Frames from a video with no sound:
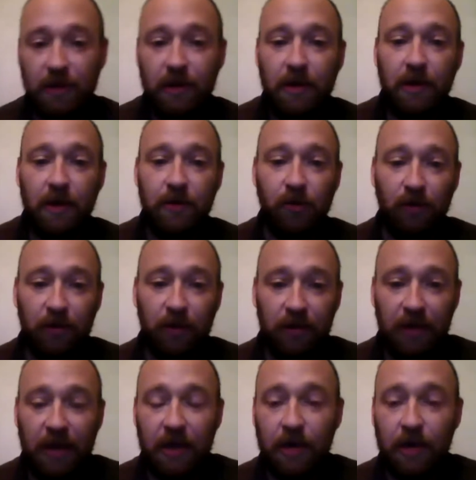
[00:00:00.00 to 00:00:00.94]
and you can
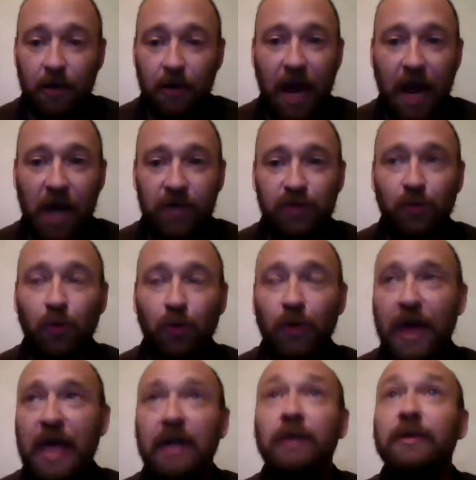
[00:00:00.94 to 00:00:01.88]
get actual
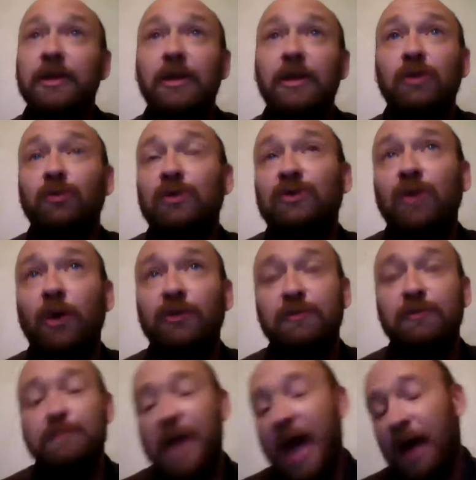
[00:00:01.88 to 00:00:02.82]
analytic
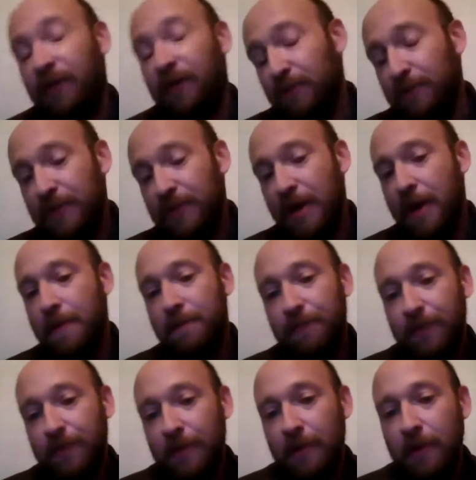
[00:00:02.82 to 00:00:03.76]
results back from
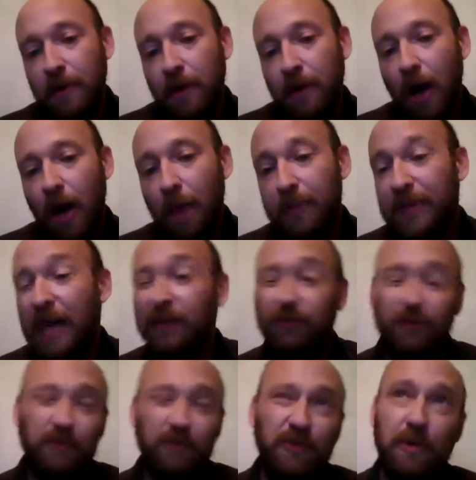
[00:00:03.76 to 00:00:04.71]
them. But
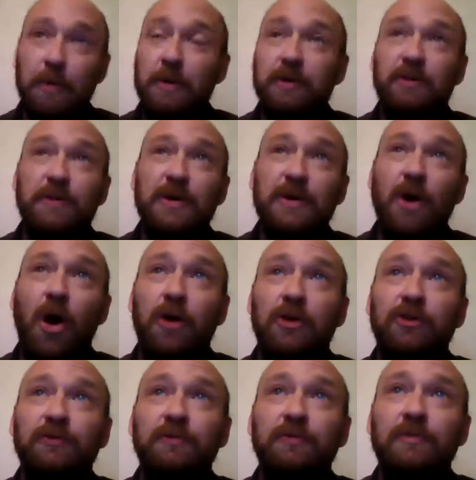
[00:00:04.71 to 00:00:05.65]
to be
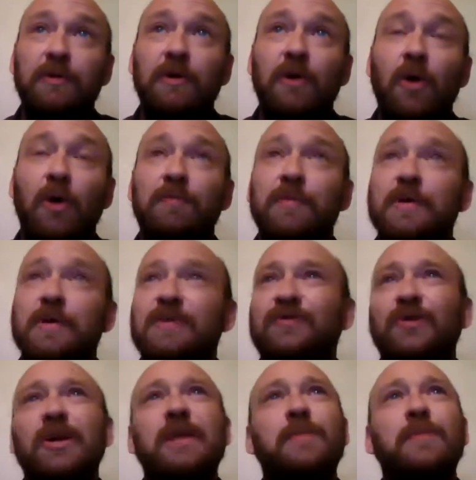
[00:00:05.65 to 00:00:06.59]
honest,
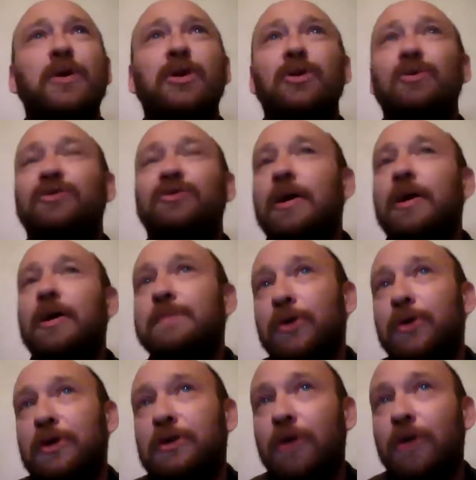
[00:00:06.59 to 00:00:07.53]
for anybody who's not $1
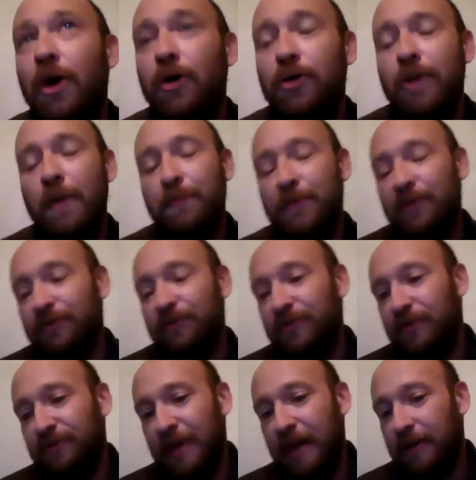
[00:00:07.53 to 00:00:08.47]
million and up
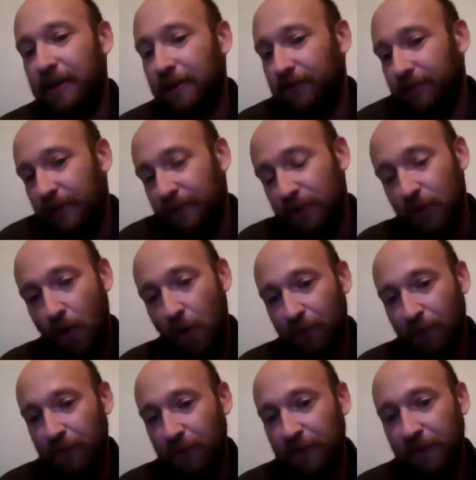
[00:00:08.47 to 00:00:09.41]
business, that is even
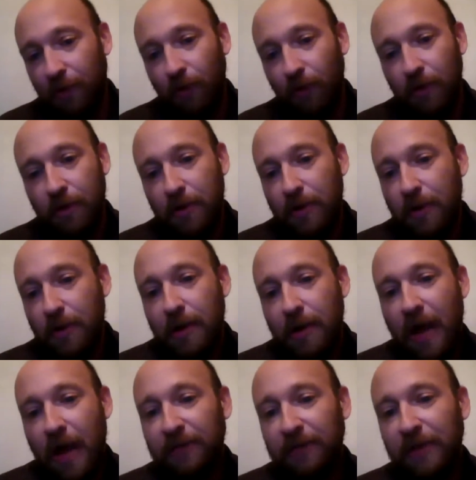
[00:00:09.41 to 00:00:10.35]
overkill.
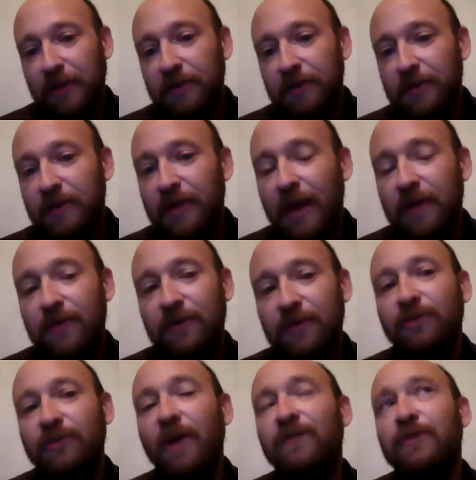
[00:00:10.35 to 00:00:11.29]
At the end of the day,
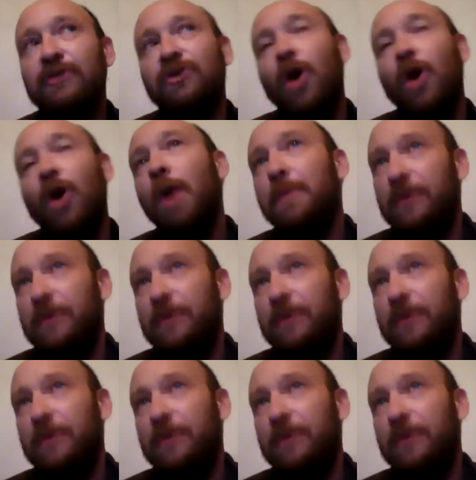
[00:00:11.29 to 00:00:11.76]
this stuff is common